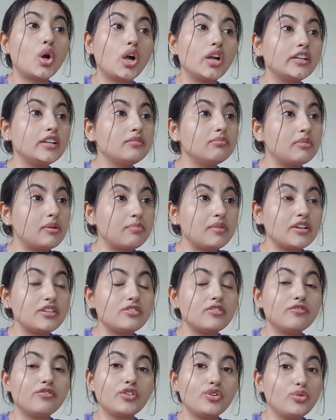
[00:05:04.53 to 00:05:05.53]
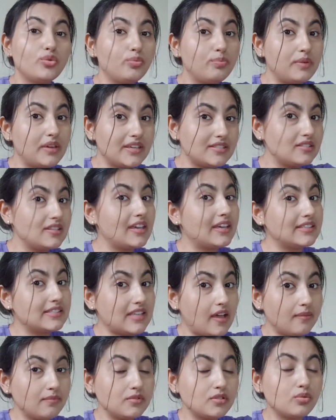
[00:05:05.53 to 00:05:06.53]
Content preparation for UPSC
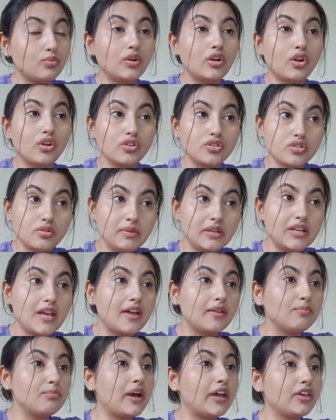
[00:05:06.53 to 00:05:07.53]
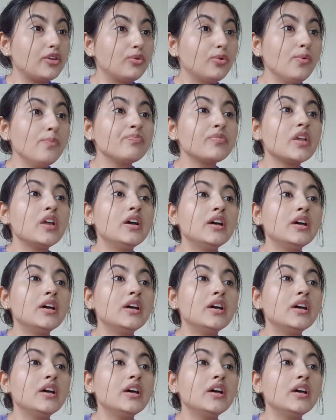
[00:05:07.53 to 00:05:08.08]
exams will also be done by you.